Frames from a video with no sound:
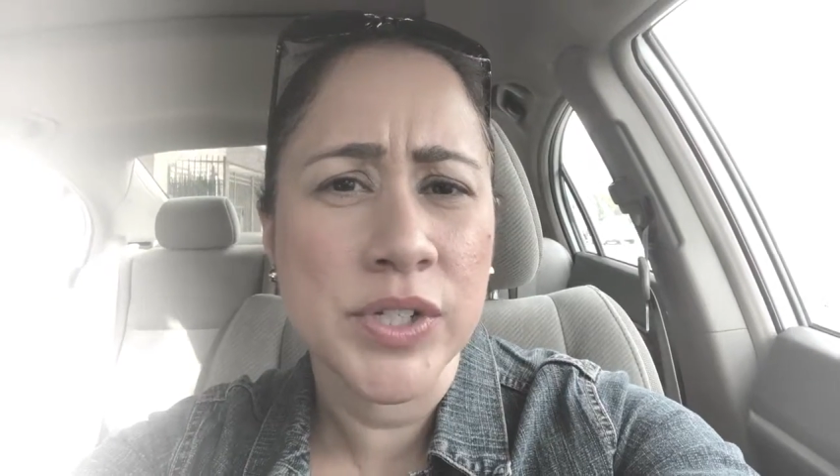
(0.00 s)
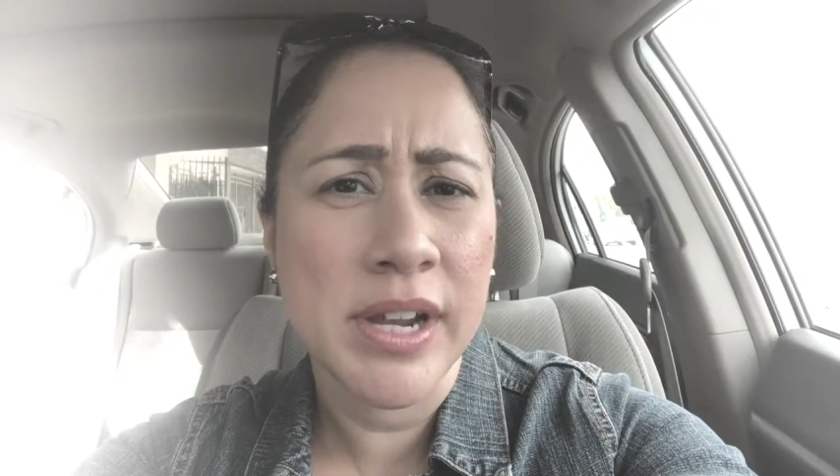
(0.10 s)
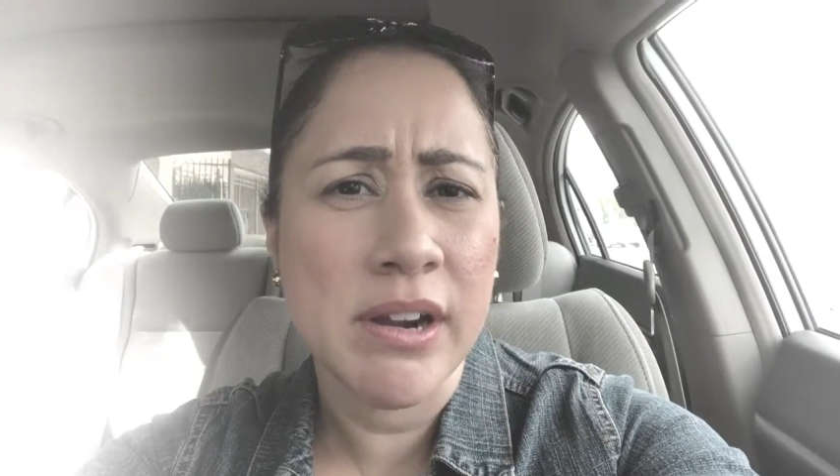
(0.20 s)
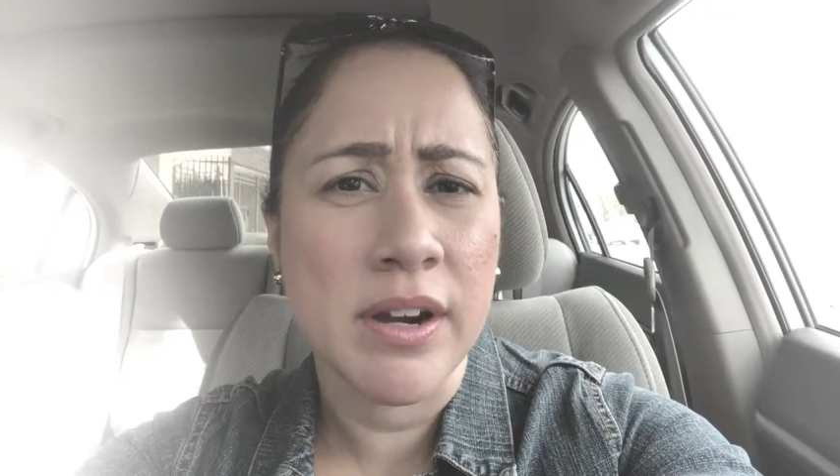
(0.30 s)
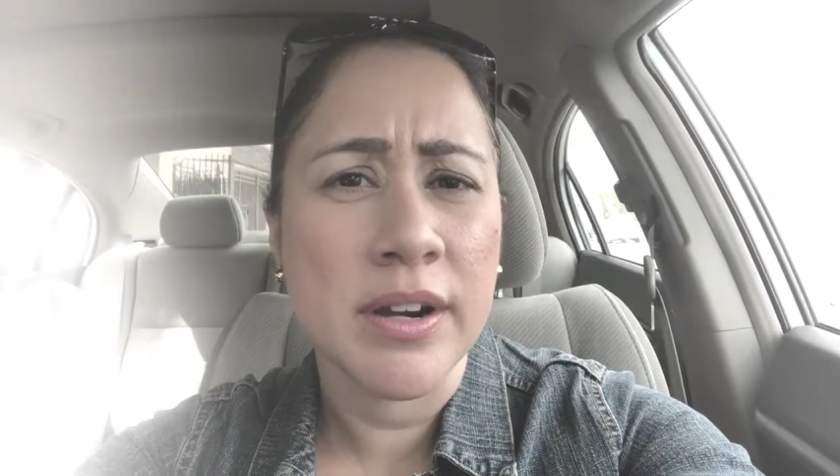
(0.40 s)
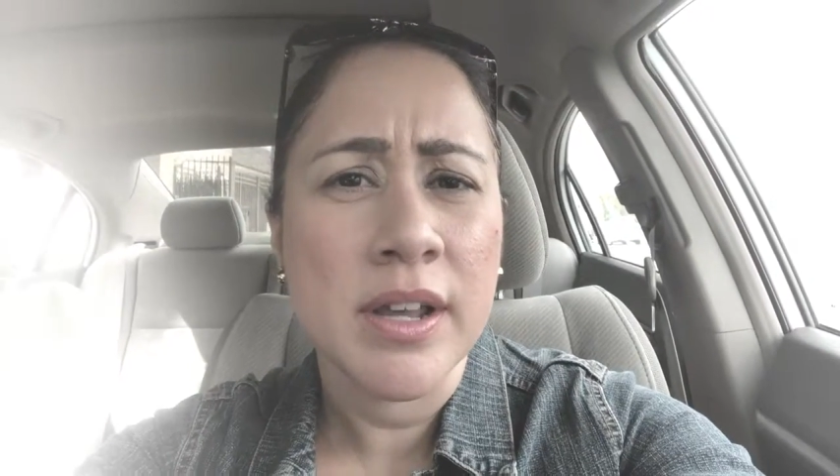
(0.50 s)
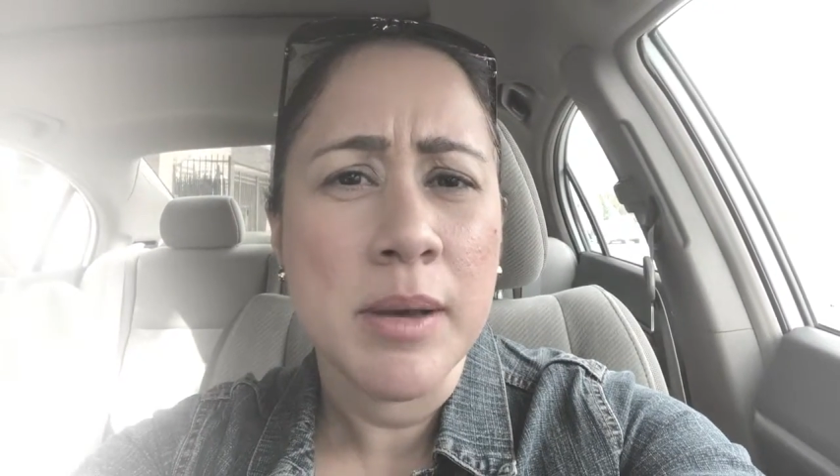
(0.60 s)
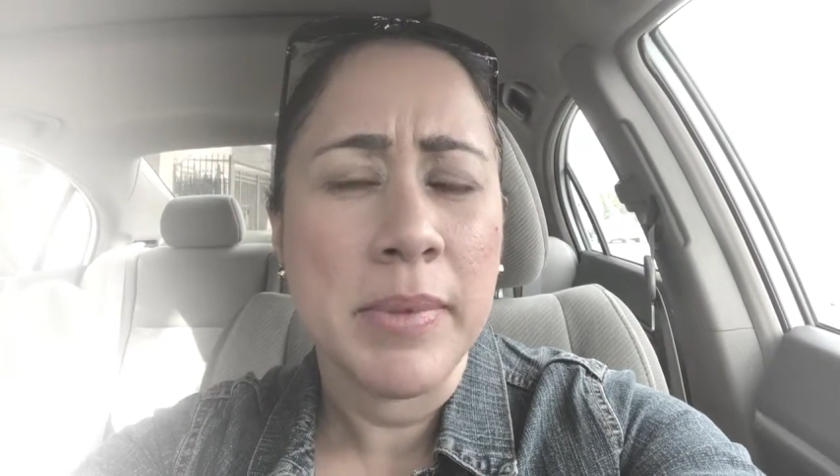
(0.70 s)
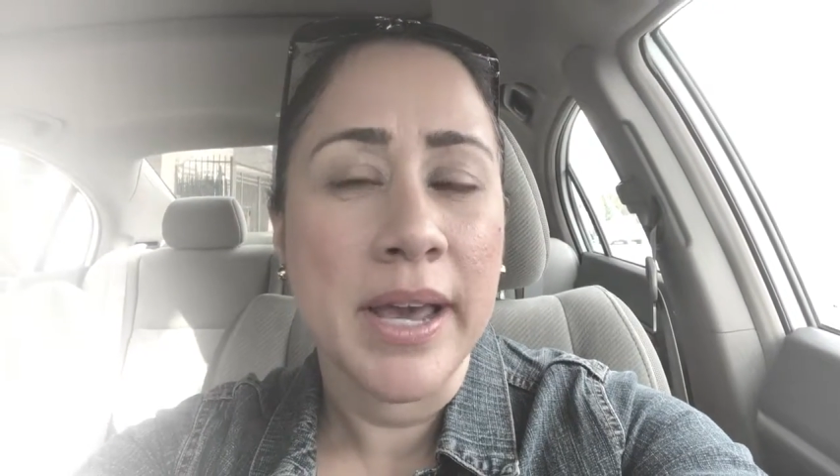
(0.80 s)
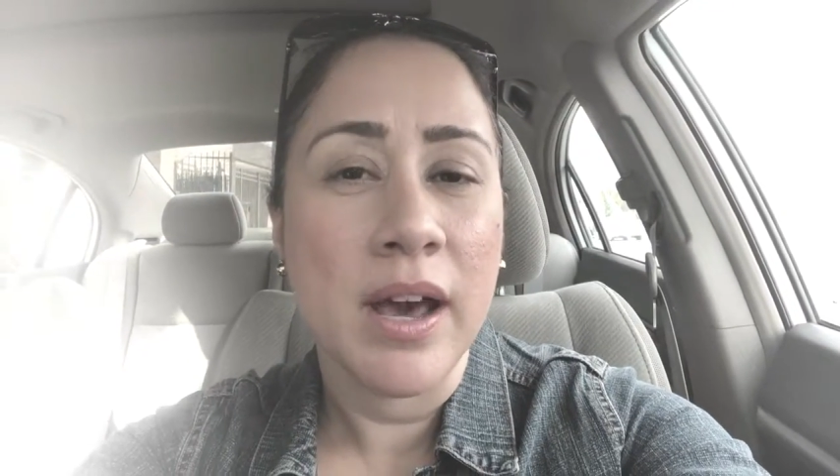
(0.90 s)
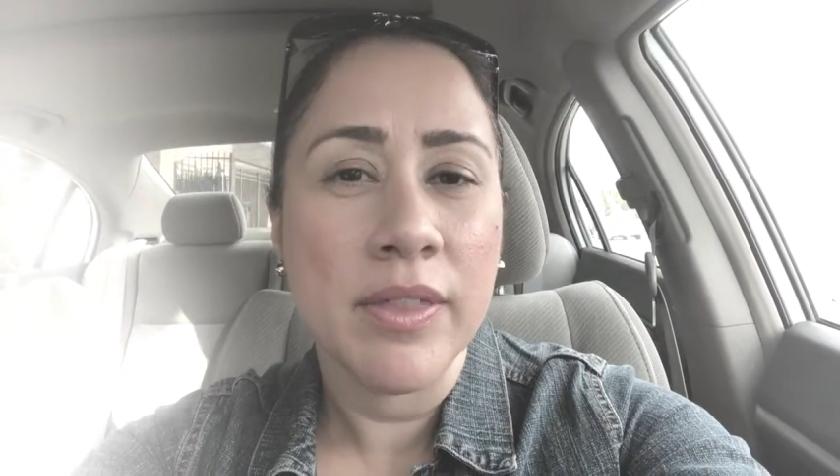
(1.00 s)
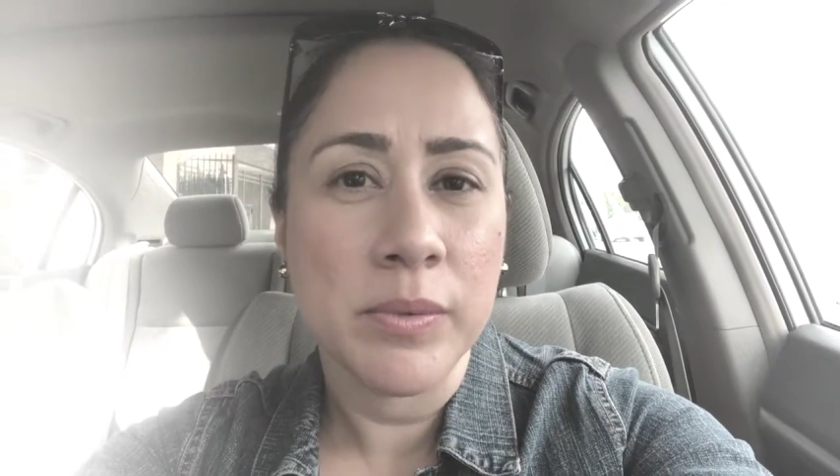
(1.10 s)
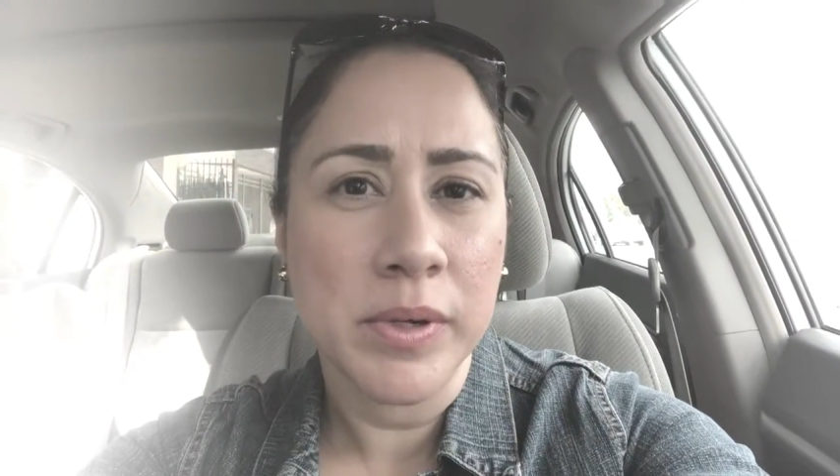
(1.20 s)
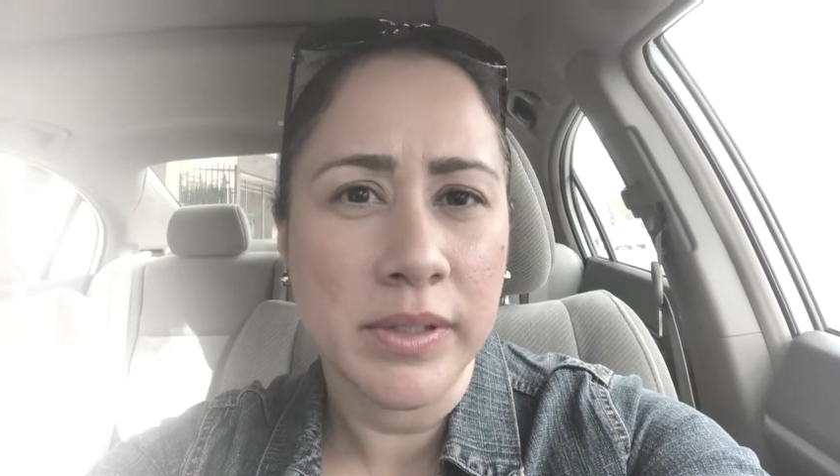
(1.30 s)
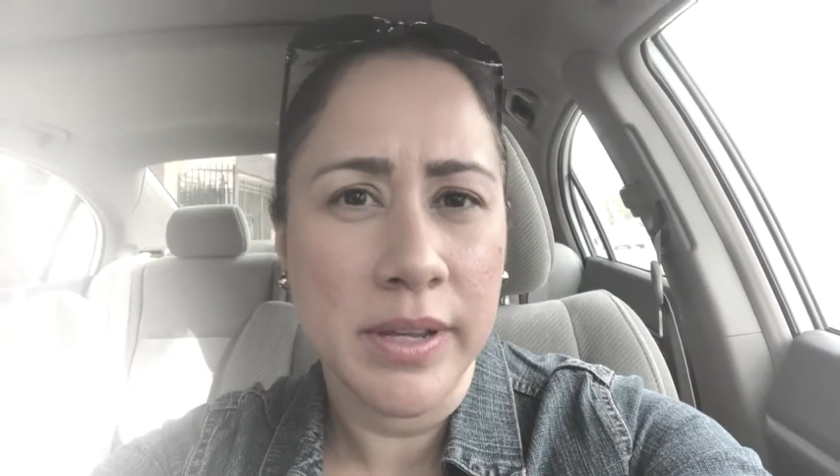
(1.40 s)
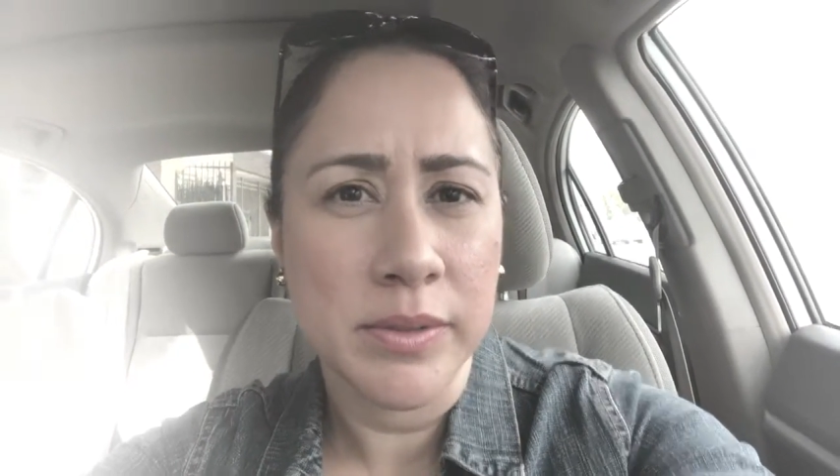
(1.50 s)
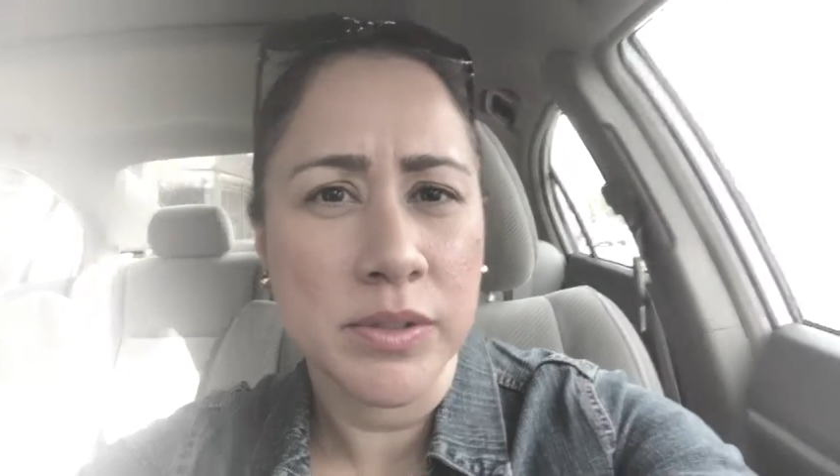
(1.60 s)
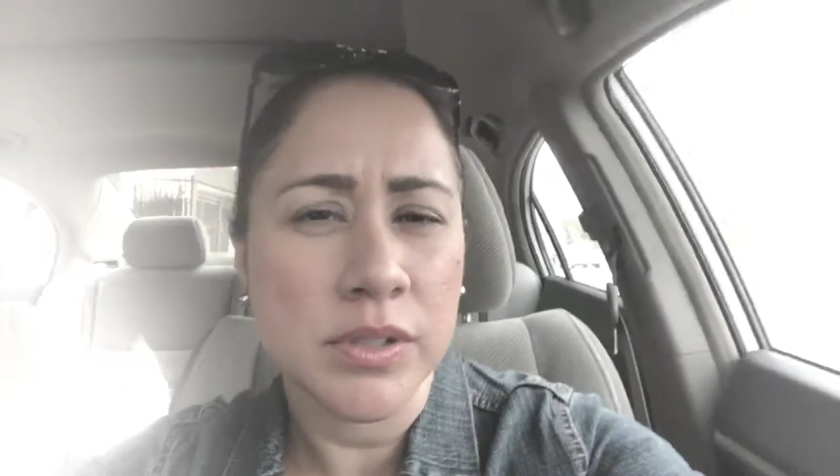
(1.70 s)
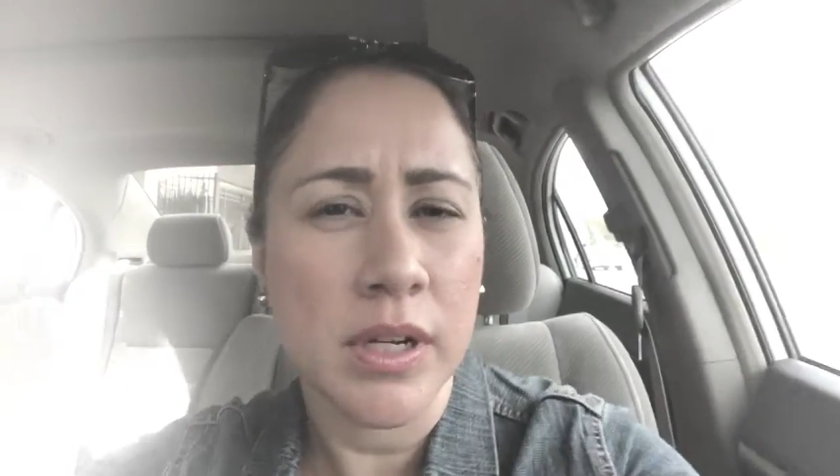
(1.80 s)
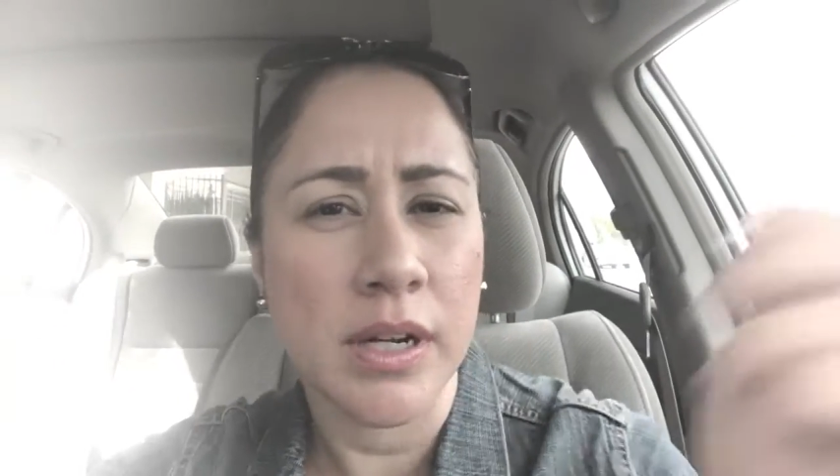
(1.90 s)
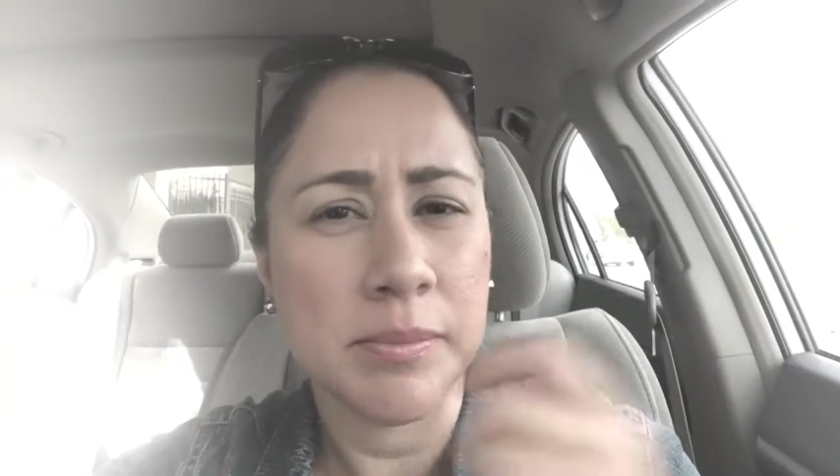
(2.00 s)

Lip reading: shared by other world language